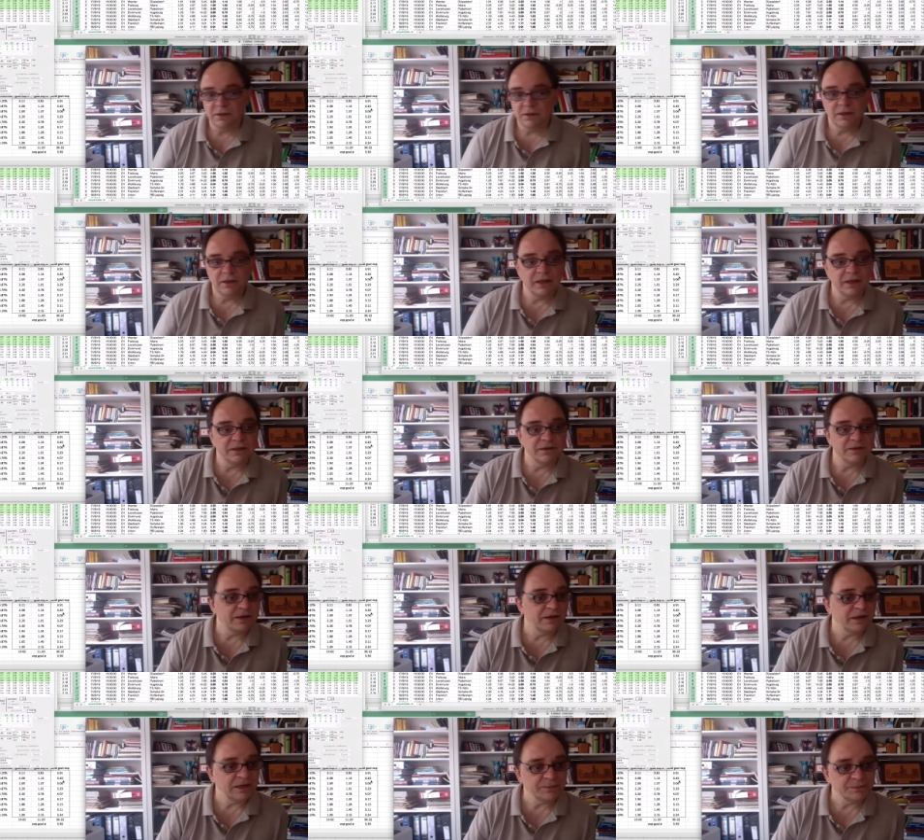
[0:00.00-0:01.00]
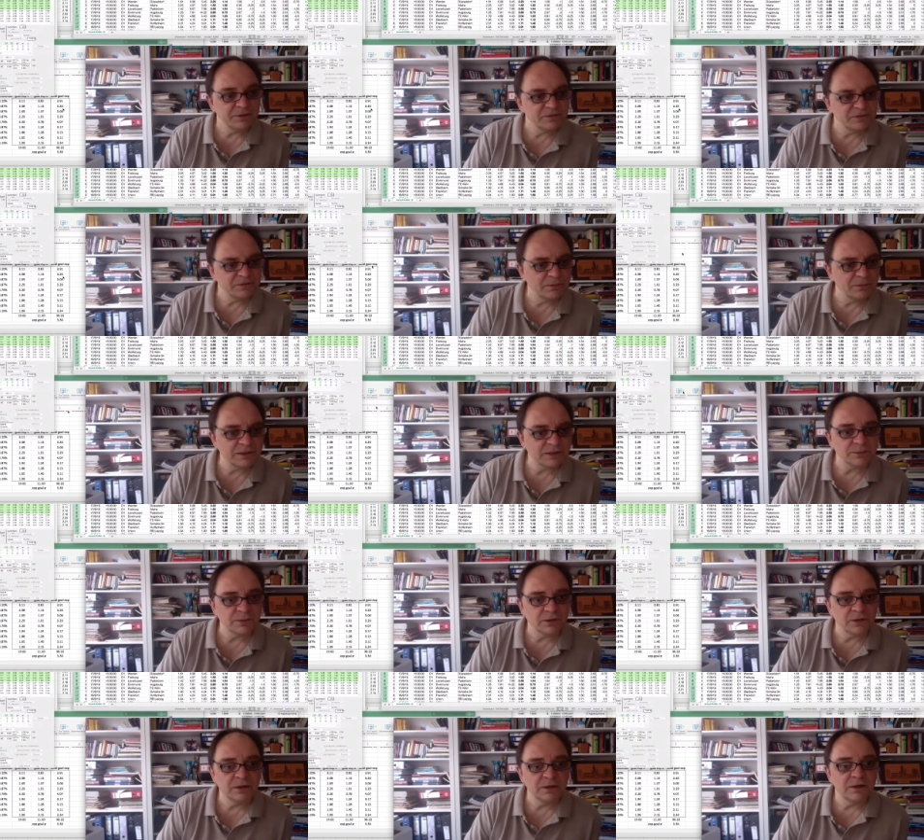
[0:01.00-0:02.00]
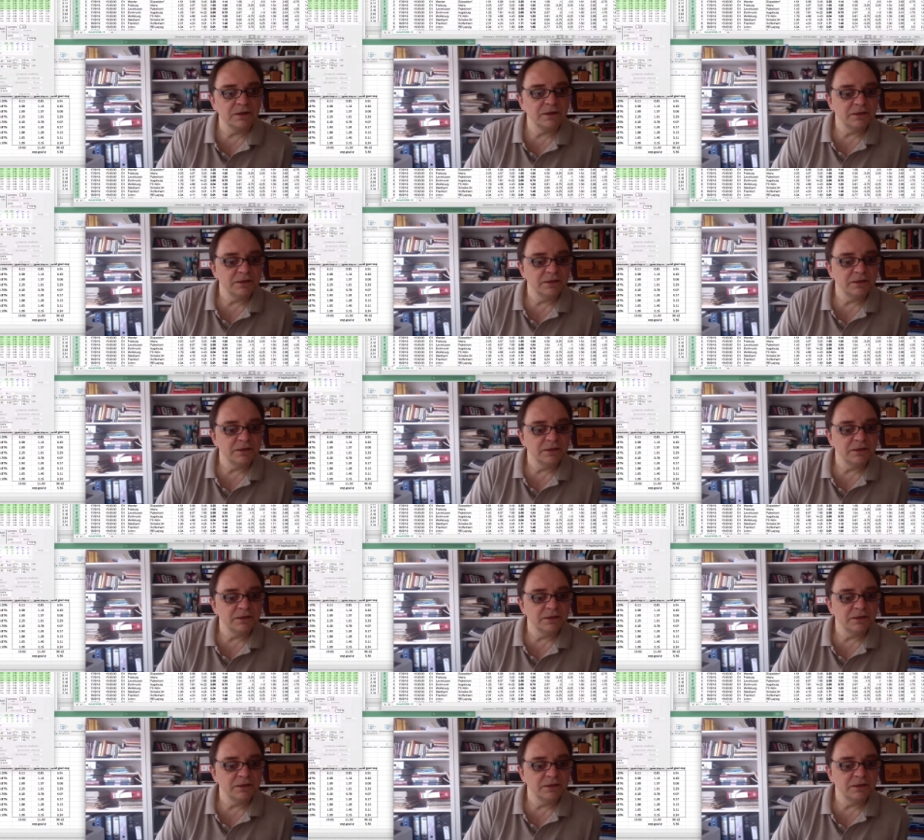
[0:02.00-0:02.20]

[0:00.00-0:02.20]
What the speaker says: And there had been so much more,